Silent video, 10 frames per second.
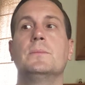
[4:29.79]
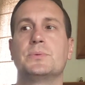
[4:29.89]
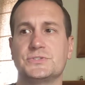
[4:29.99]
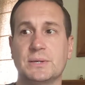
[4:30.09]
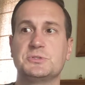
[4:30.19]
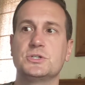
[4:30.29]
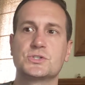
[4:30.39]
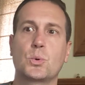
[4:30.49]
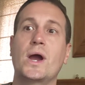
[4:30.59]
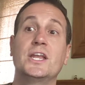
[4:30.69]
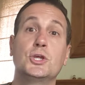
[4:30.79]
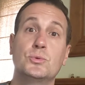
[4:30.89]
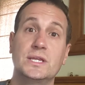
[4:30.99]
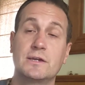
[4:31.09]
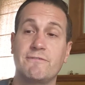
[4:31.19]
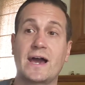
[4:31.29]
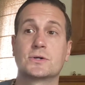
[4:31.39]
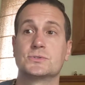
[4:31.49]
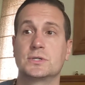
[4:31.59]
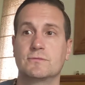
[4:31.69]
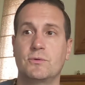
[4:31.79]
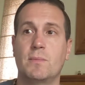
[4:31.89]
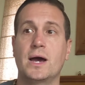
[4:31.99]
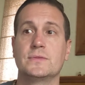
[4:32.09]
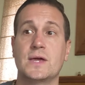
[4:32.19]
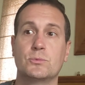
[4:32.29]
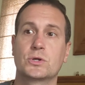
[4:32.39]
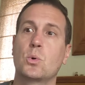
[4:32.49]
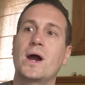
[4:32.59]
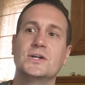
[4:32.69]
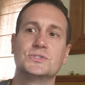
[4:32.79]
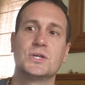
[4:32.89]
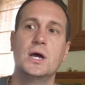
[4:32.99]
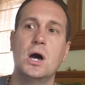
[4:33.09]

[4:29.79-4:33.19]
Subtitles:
Perception is quite a unique faculty of the mind that requires